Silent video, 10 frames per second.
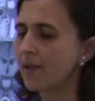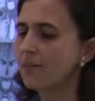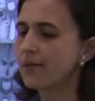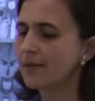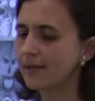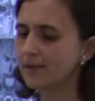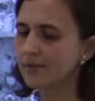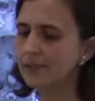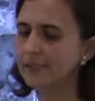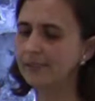we can't
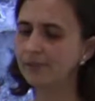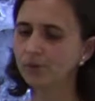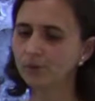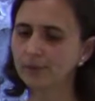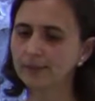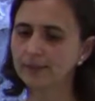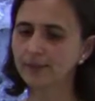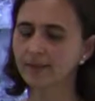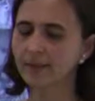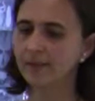really use
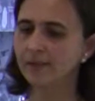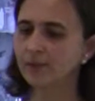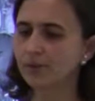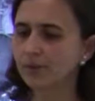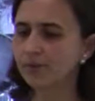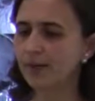sort of